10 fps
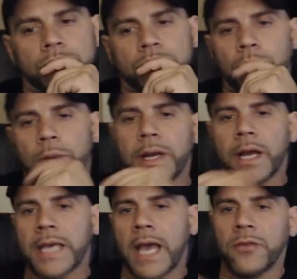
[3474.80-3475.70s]
But
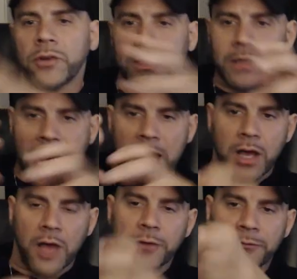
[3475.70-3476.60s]
again, there's a lot of
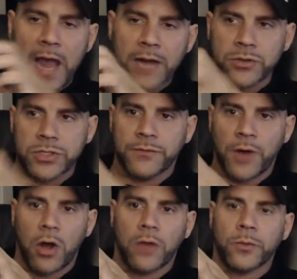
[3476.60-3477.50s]
other factors
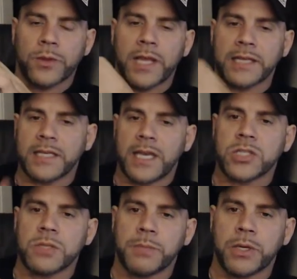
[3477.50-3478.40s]
involved with like the
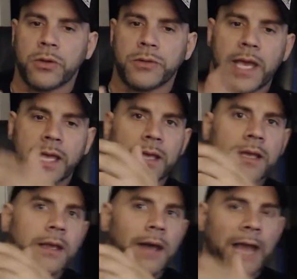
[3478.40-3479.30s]
engine build. Like
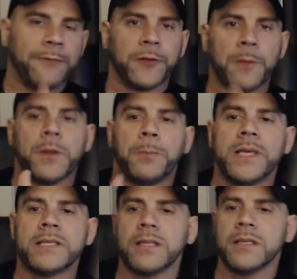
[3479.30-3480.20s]
I flipped the
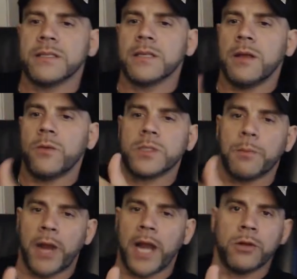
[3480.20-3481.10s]
pistons and it was a
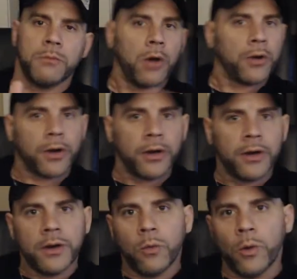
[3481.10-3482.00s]
brand new motor
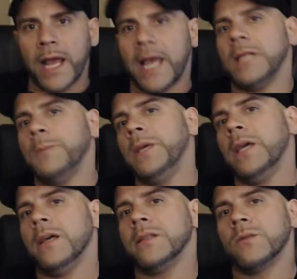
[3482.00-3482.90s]
when I had the P
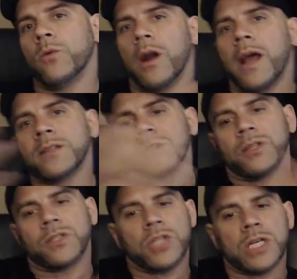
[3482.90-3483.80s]
heads. Whereas
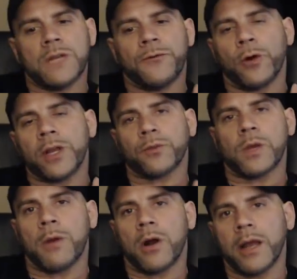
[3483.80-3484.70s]
the
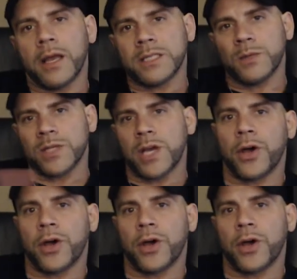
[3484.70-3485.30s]
GT43 bar heads, it was on